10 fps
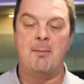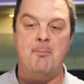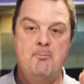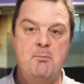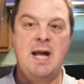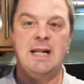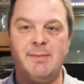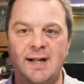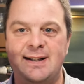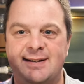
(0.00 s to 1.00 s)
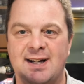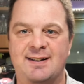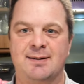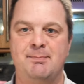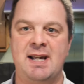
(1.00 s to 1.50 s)
Many, many
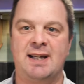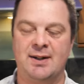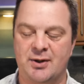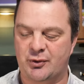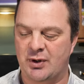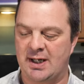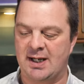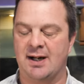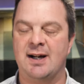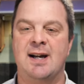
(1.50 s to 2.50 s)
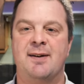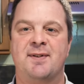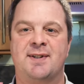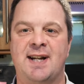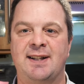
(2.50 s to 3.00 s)
thanks to Mick in Australia
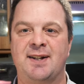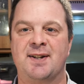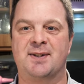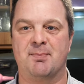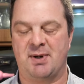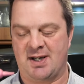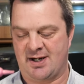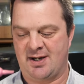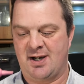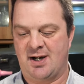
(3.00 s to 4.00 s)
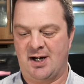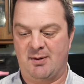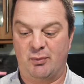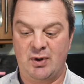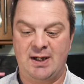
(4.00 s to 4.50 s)
for sending us the beer.
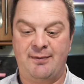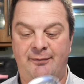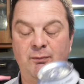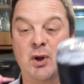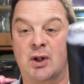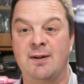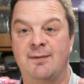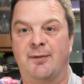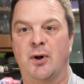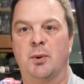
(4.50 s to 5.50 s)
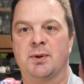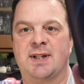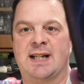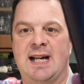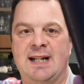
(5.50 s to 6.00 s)
I'm really looking forward
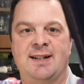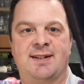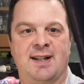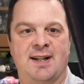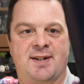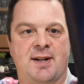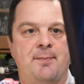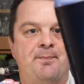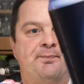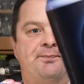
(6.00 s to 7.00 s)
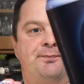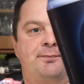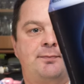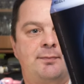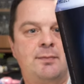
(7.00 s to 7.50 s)
to getting into this
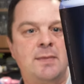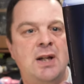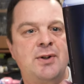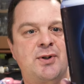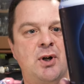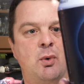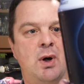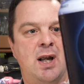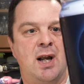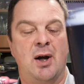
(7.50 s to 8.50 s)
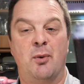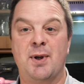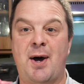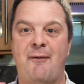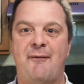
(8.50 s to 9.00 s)
so,
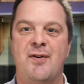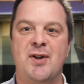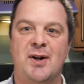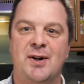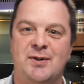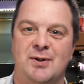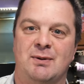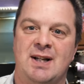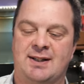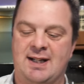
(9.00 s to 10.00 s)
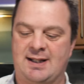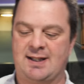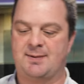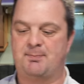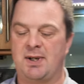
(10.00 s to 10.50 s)
without further ado, let's get
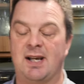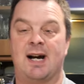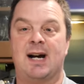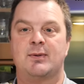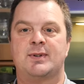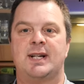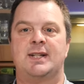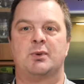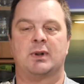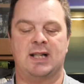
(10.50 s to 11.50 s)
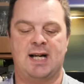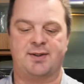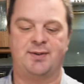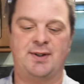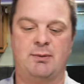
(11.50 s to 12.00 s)
this beer out into a
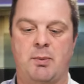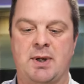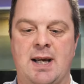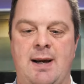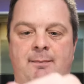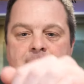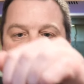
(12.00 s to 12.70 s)
glass and see what we get.